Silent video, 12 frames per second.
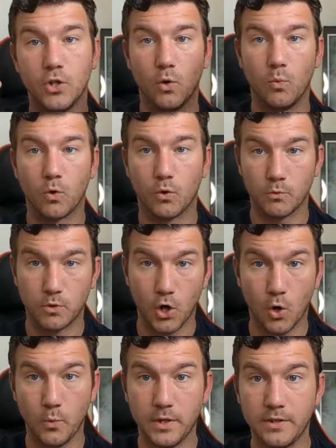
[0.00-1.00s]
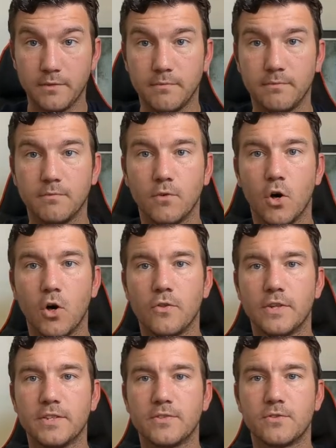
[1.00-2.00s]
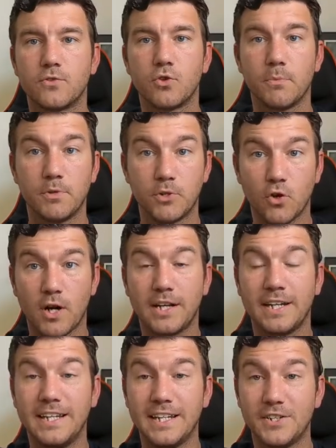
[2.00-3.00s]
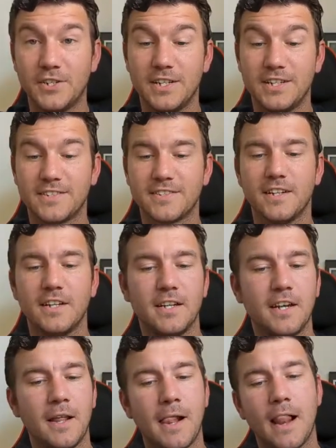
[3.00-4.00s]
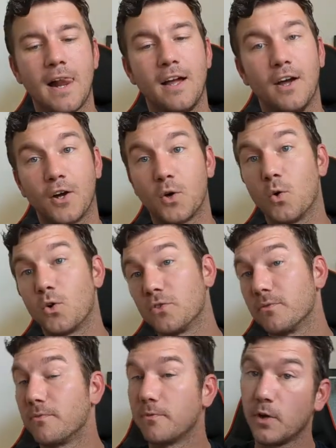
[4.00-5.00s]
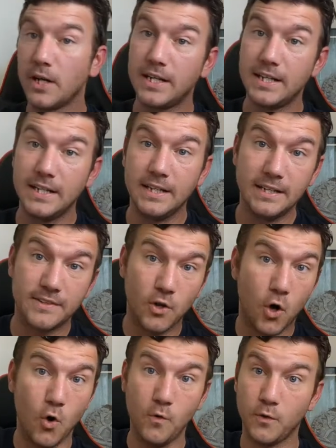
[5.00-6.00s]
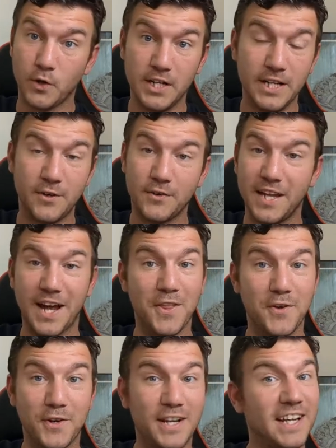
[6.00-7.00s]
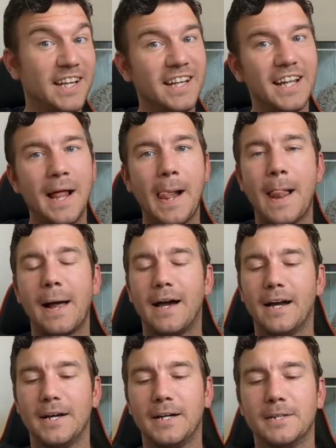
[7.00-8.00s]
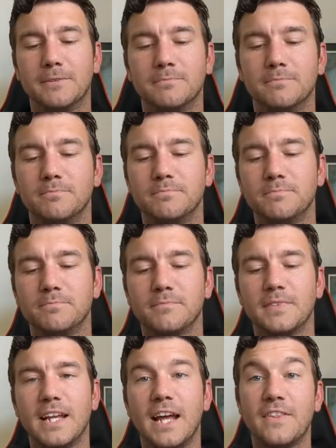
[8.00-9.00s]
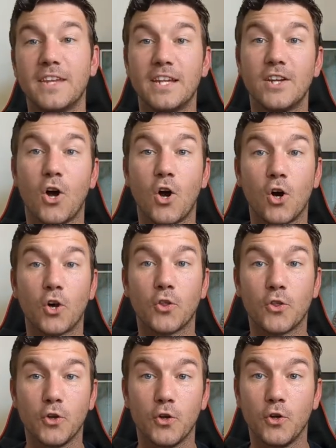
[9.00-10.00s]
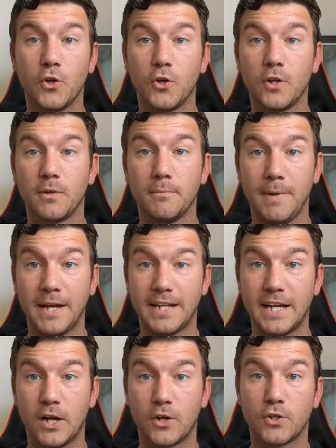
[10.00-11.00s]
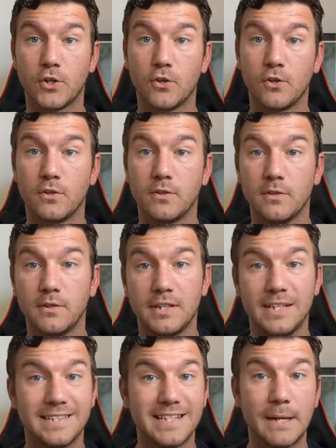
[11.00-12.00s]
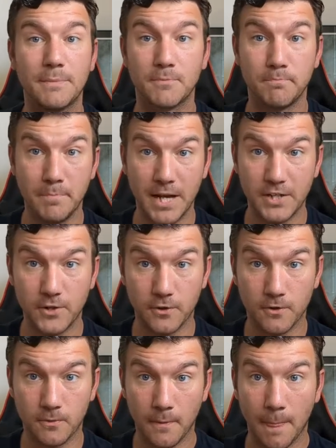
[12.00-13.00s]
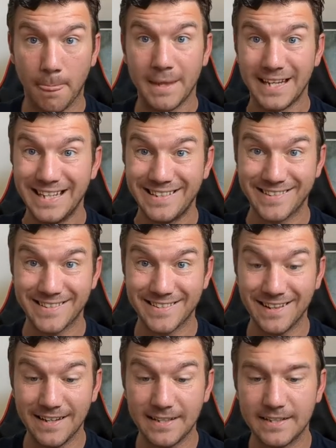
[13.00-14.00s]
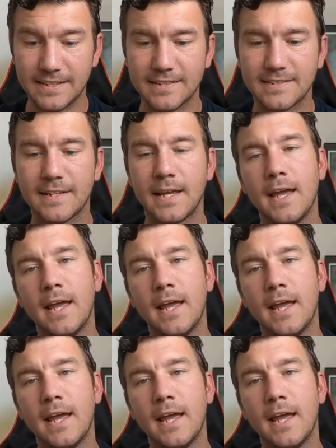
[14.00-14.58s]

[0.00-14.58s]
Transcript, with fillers: you know, we're going on this trip to try to get to his son. Of course, Frankie is over here in the other end. And then our third main character, his name is Baker. He's a scientist.